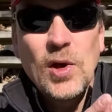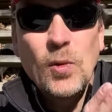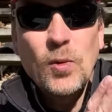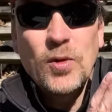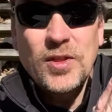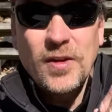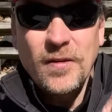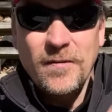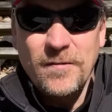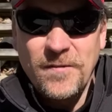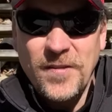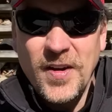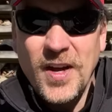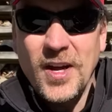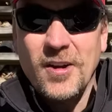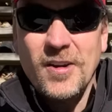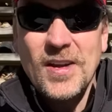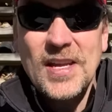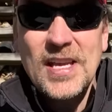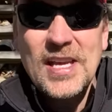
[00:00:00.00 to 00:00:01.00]
with a
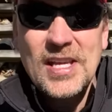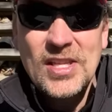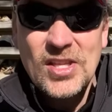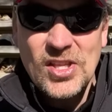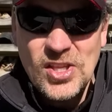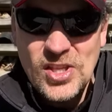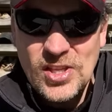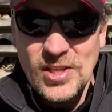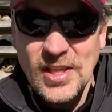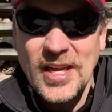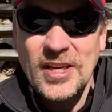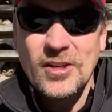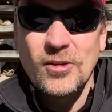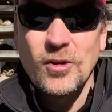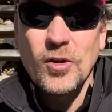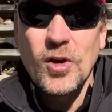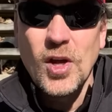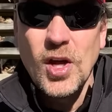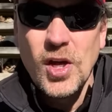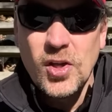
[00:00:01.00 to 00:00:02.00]
very
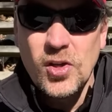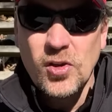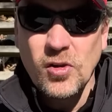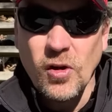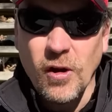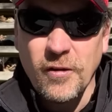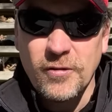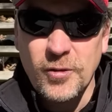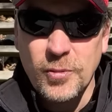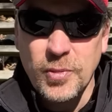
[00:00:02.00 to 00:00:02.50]
slender, soft